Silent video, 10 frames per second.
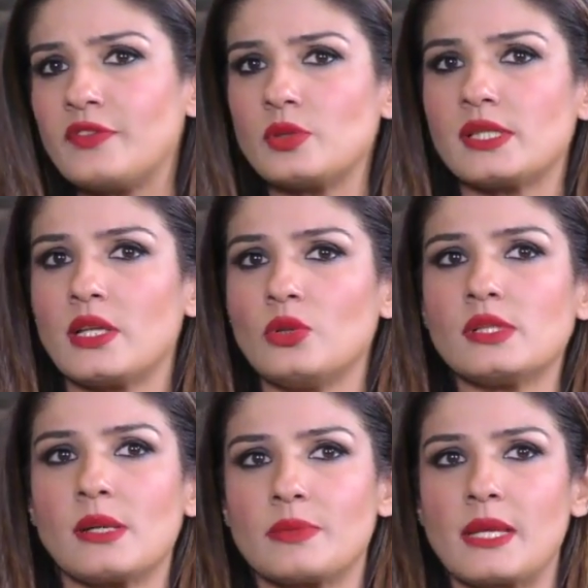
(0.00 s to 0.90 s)
to say no
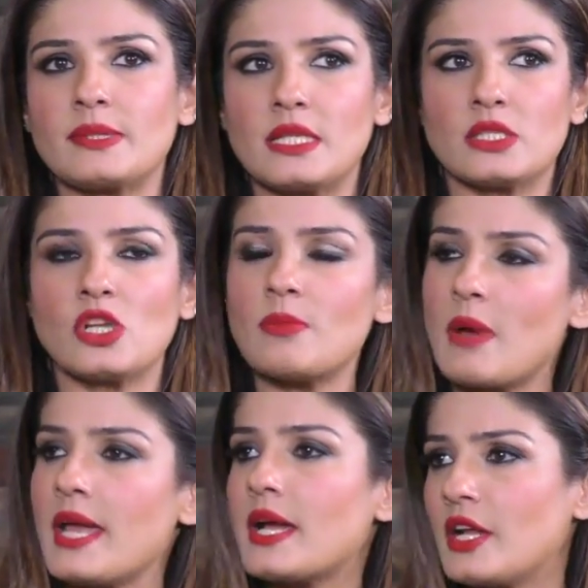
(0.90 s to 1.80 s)
sometimes that it's not
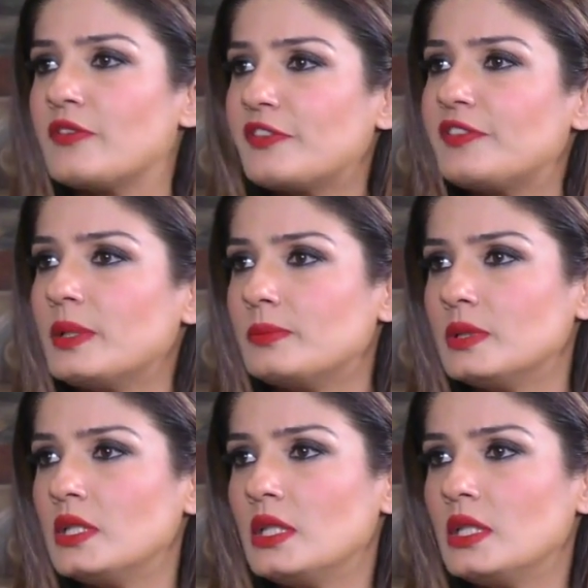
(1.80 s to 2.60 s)
my kind of a film.